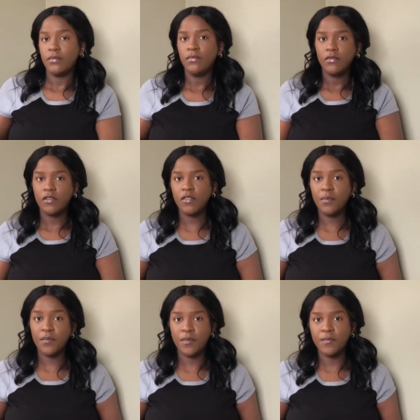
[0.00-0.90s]
So the
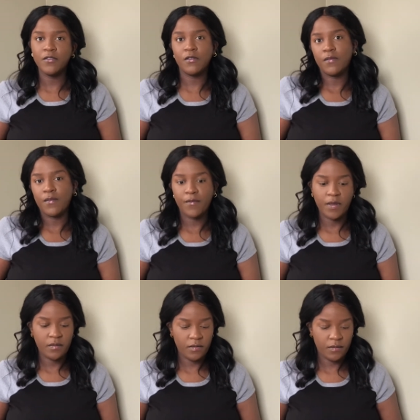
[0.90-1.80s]
perimeter of your
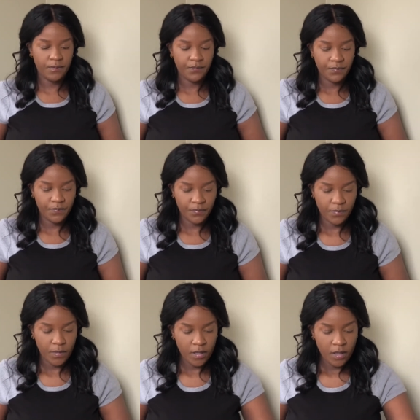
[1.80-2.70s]
face,
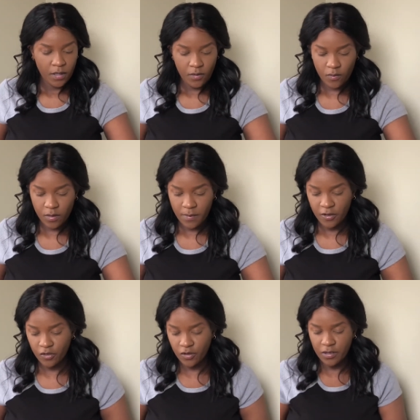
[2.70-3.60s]
you want to make
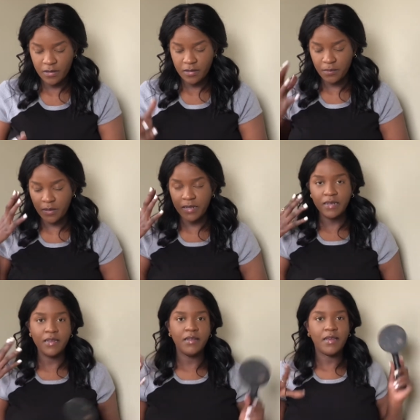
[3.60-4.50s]
sure it's
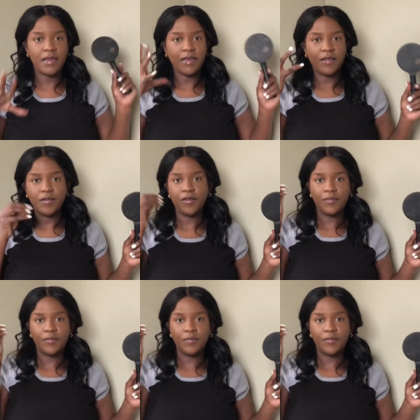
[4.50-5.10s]
blended. And